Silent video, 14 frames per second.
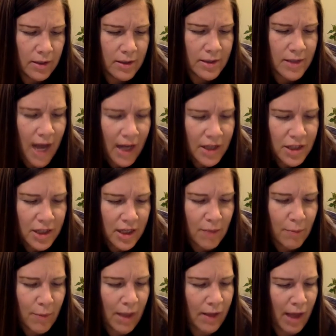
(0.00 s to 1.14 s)
Dodging it,
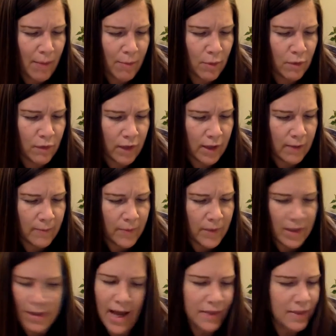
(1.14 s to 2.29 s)
Belle kept moving.
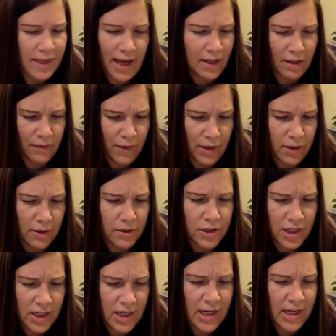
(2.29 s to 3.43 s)
Not the elevator.
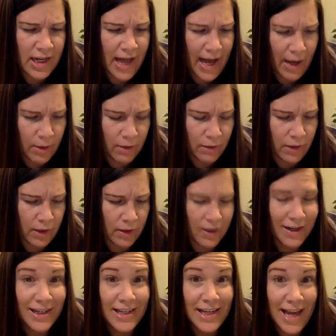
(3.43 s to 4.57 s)
She needed out of here,
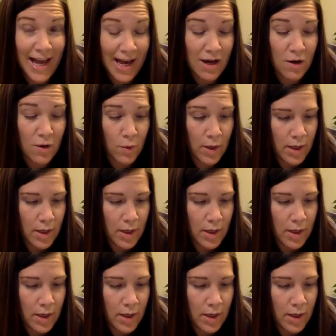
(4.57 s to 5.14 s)
now.